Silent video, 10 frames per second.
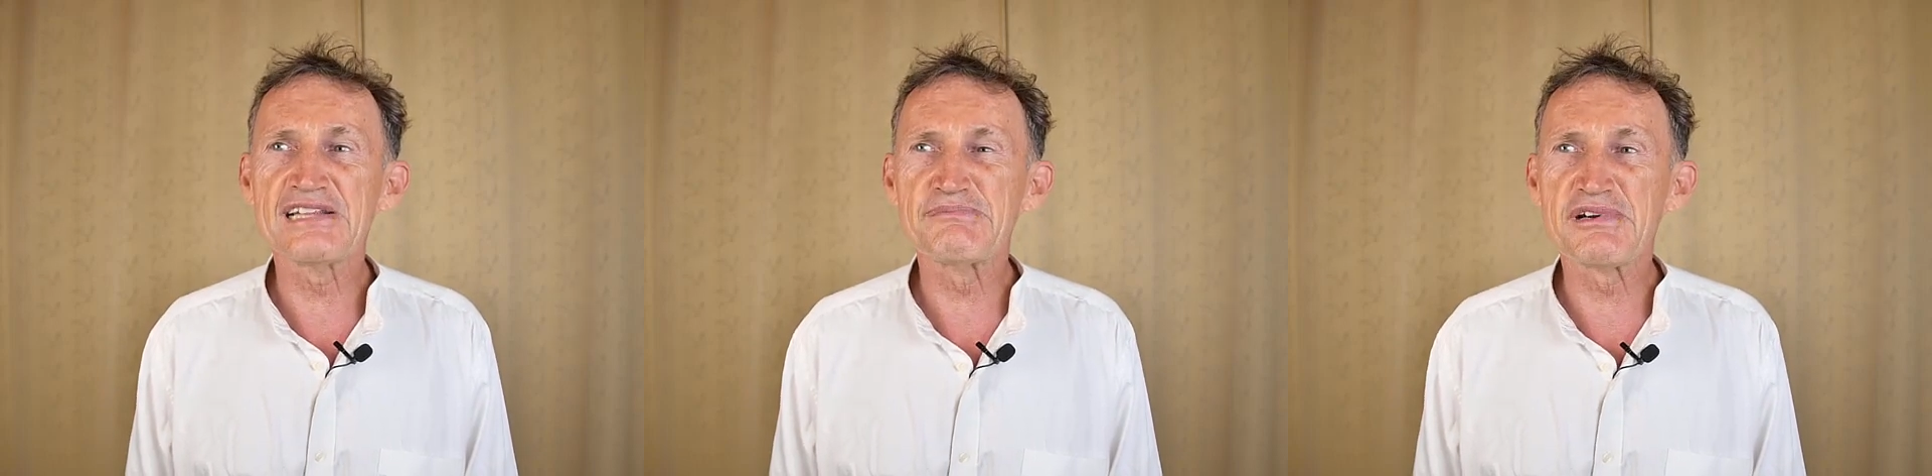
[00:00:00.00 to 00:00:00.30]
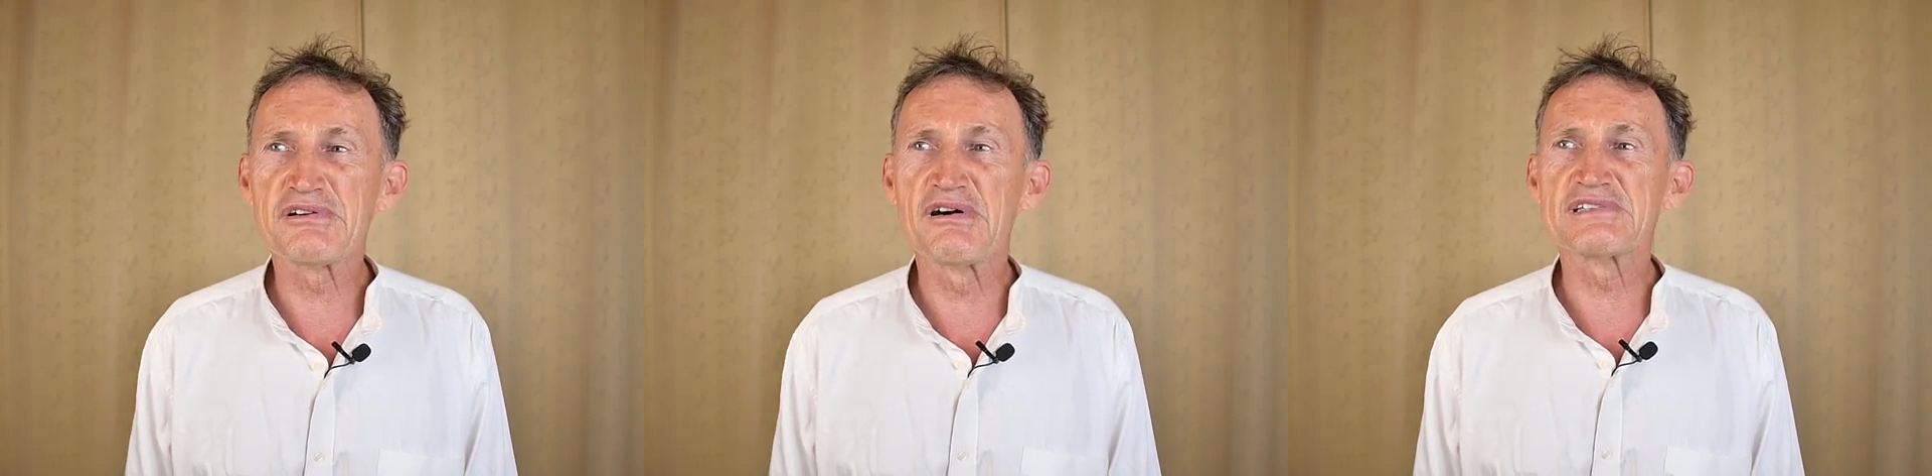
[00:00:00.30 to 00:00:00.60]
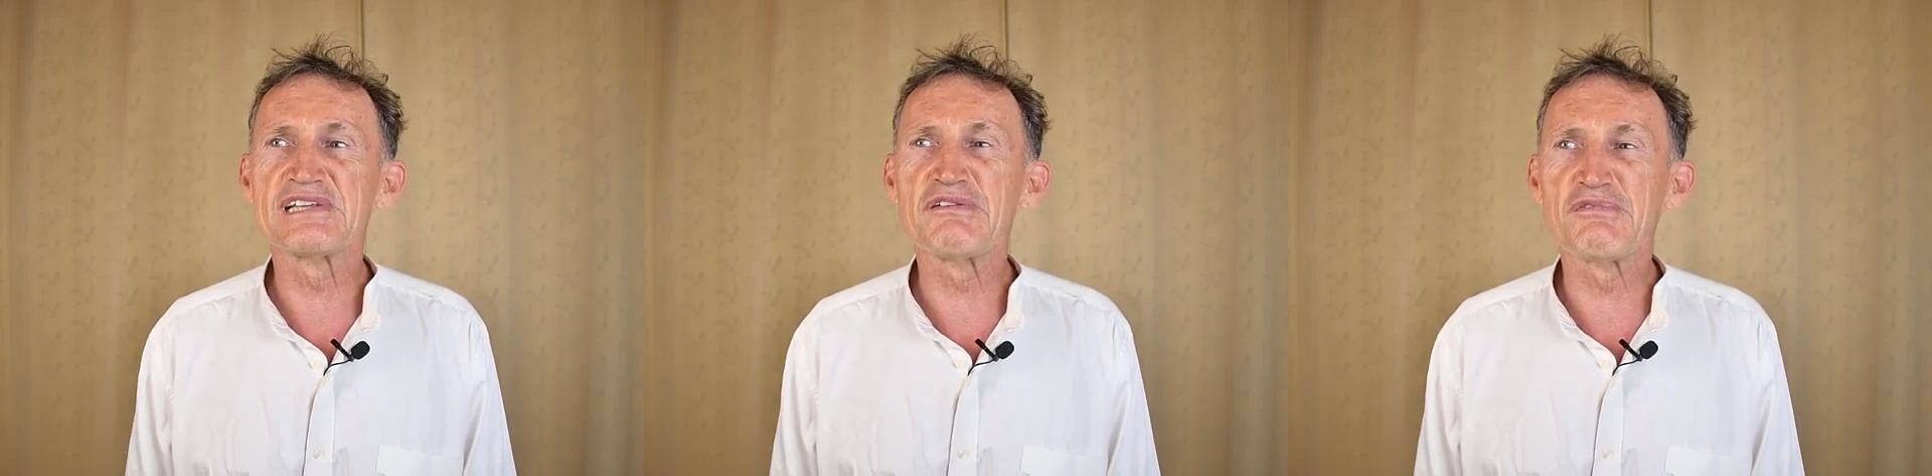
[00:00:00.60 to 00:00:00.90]
it
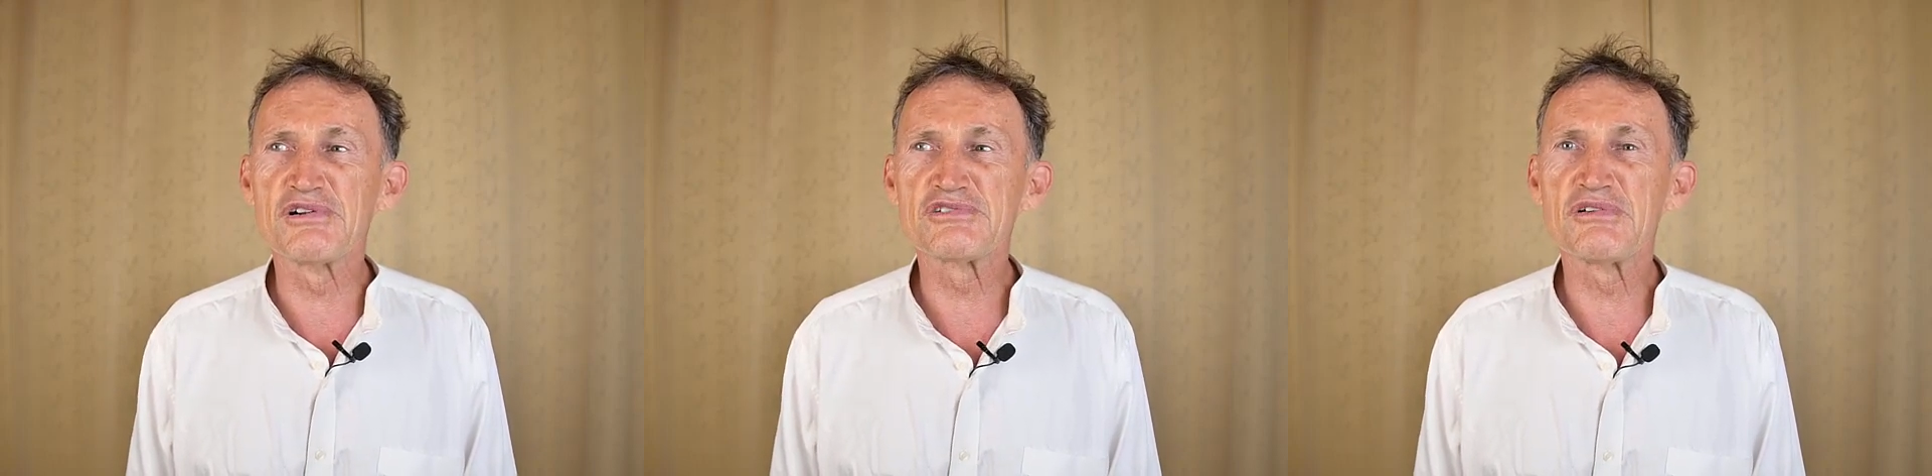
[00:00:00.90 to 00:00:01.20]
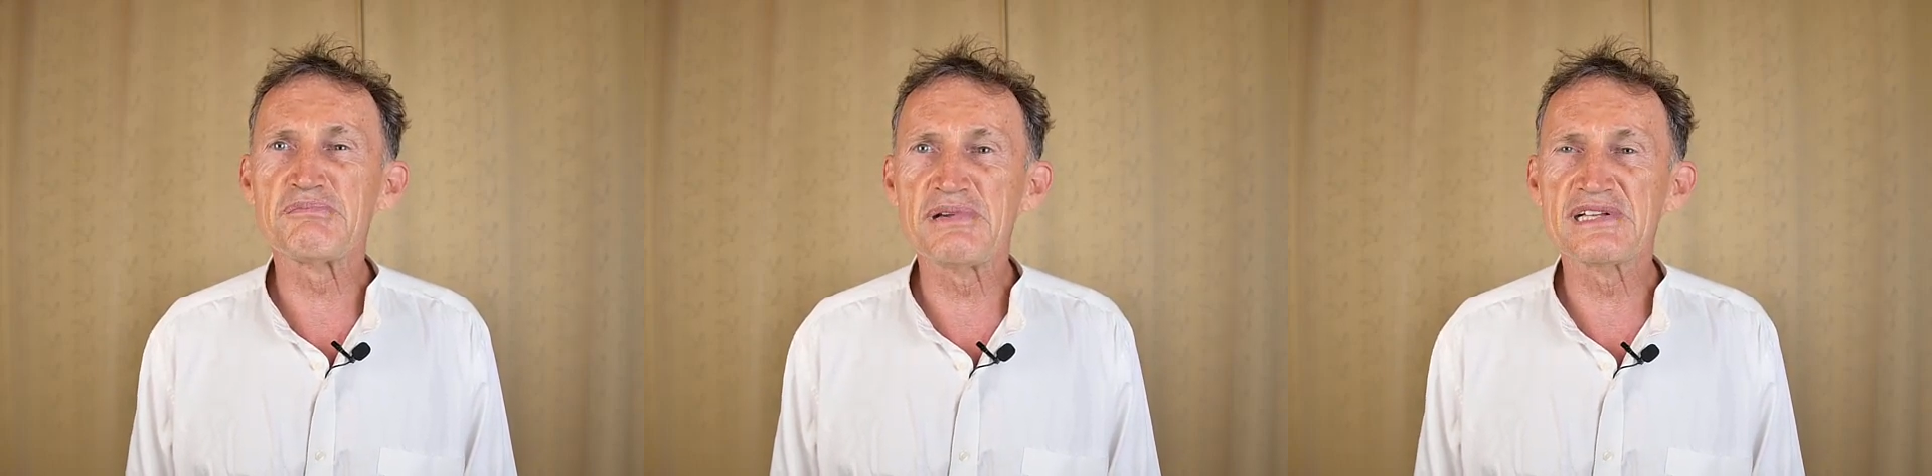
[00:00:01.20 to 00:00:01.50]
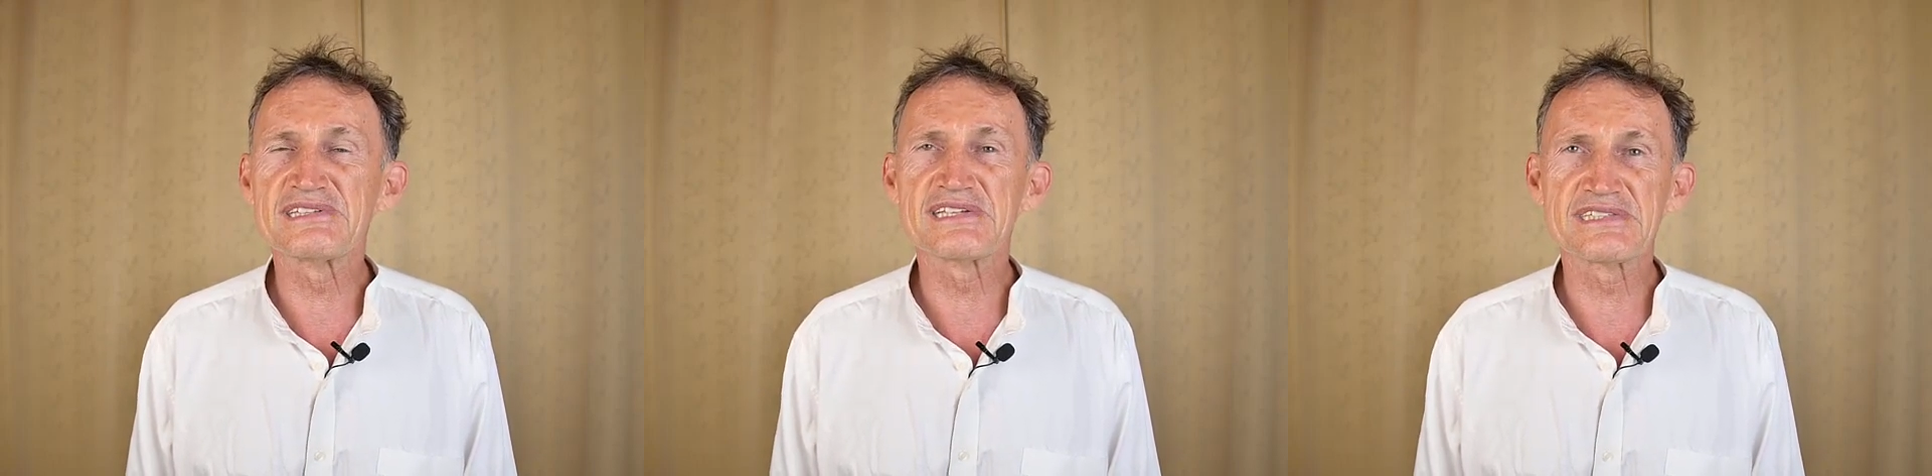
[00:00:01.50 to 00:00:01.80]
because they want to be
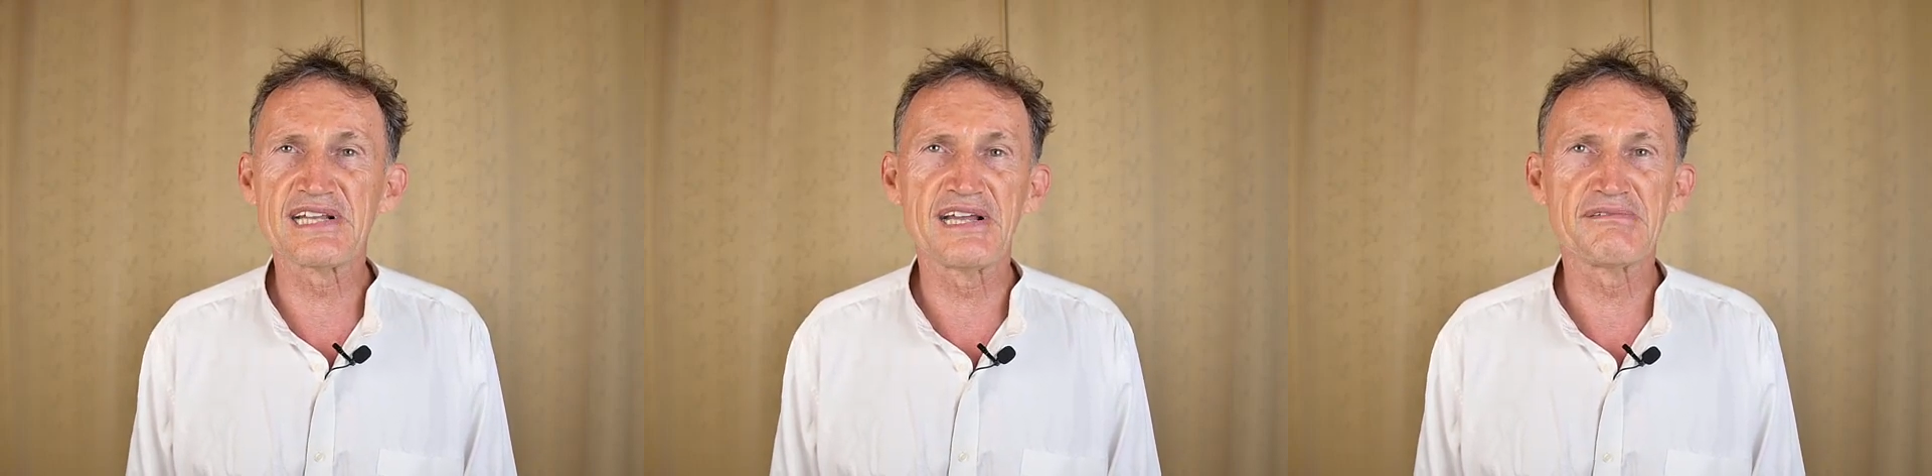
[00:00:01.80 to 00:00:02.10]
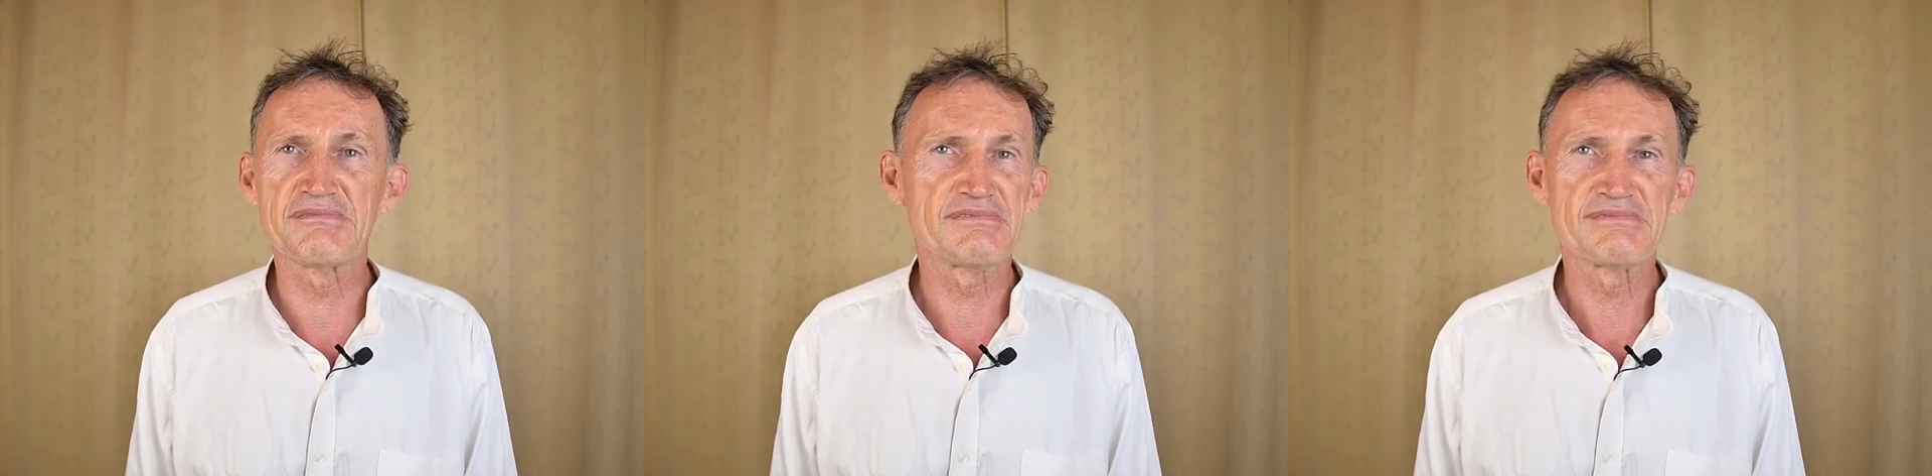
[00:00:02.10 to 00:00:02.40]
the same.